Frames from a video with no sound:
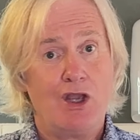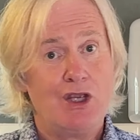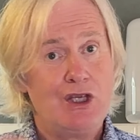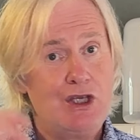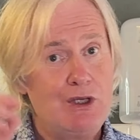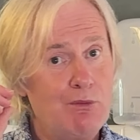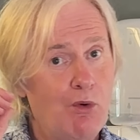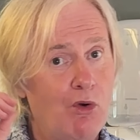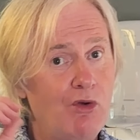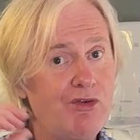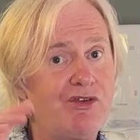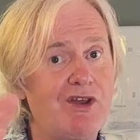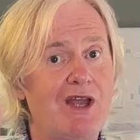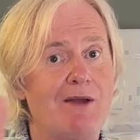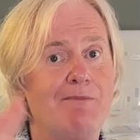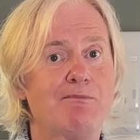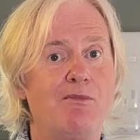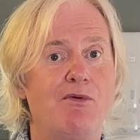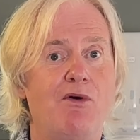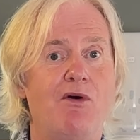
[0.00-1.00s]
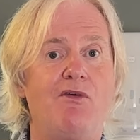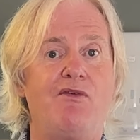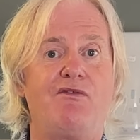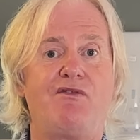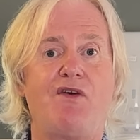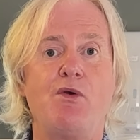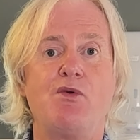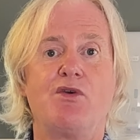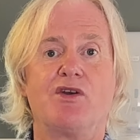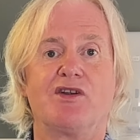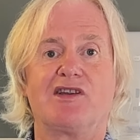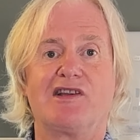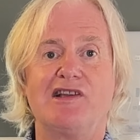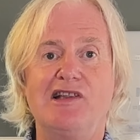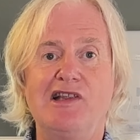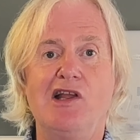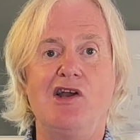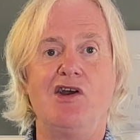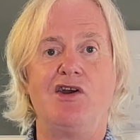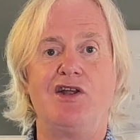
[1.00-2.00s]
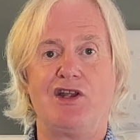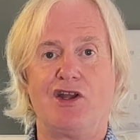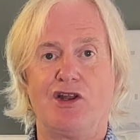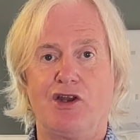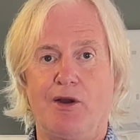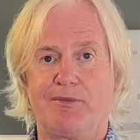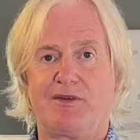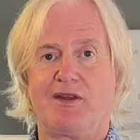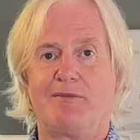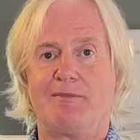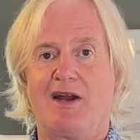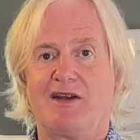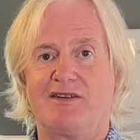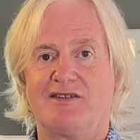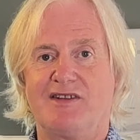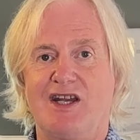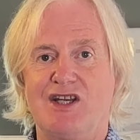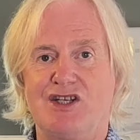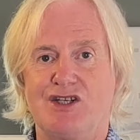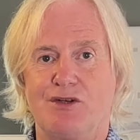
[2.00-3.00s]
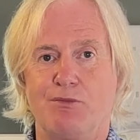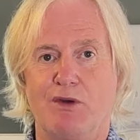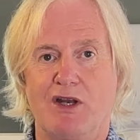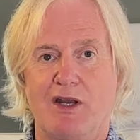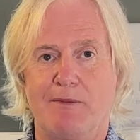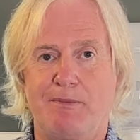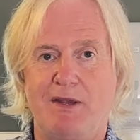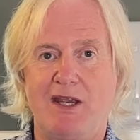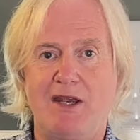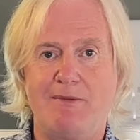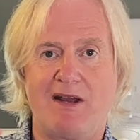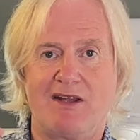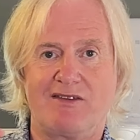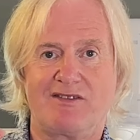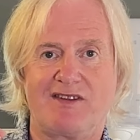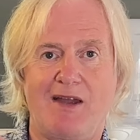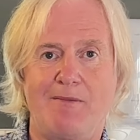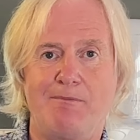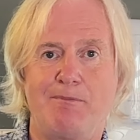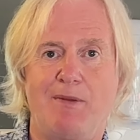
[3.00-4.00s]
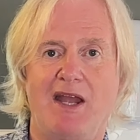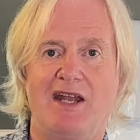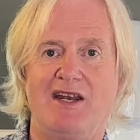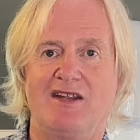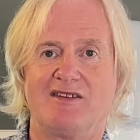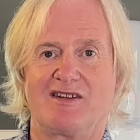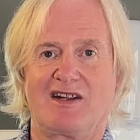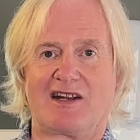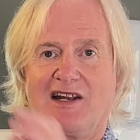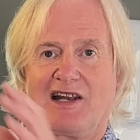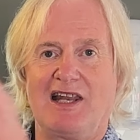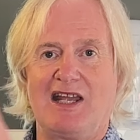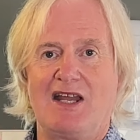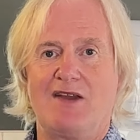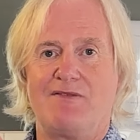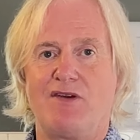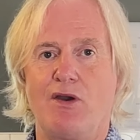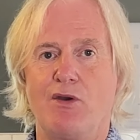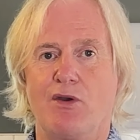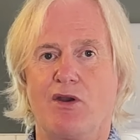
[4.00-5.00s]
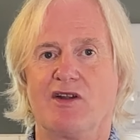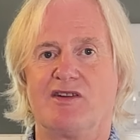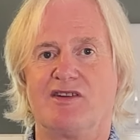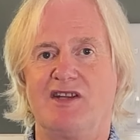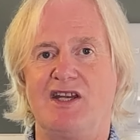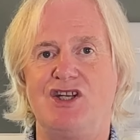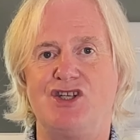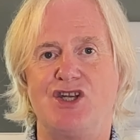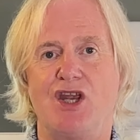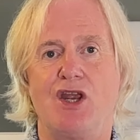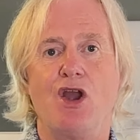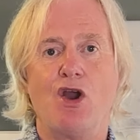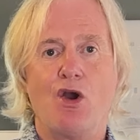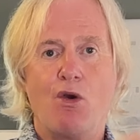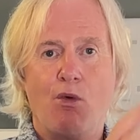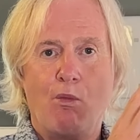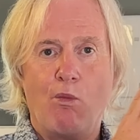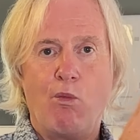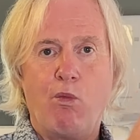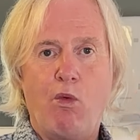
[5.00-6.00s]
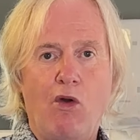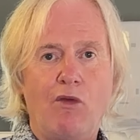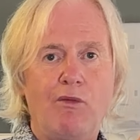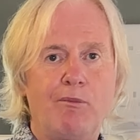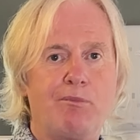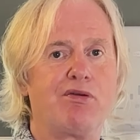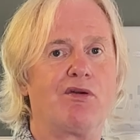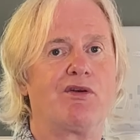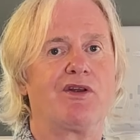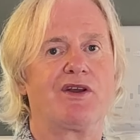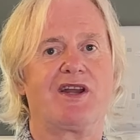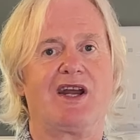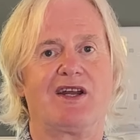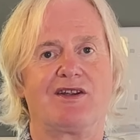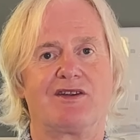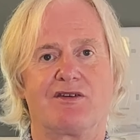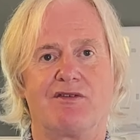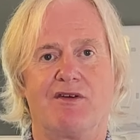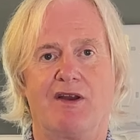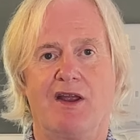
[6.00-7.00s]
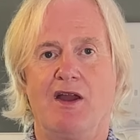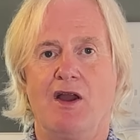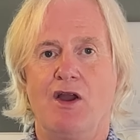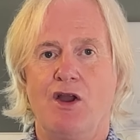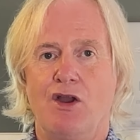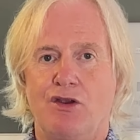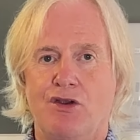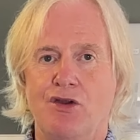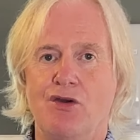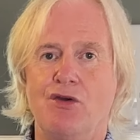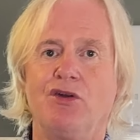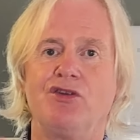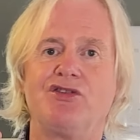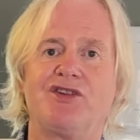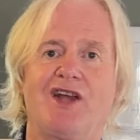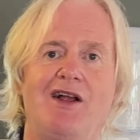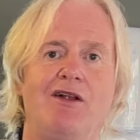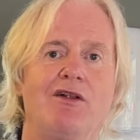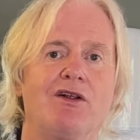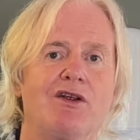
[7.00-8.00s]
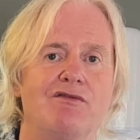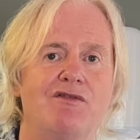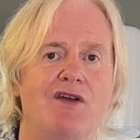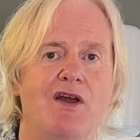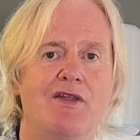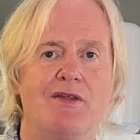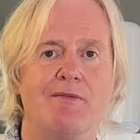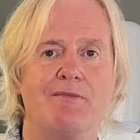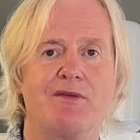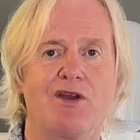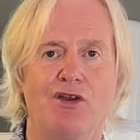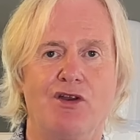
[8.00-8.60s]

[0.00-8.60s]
You also get more focused learning and optimization when a PMAX campaign has a clear focus, e.g. one product category. Google's algorithm can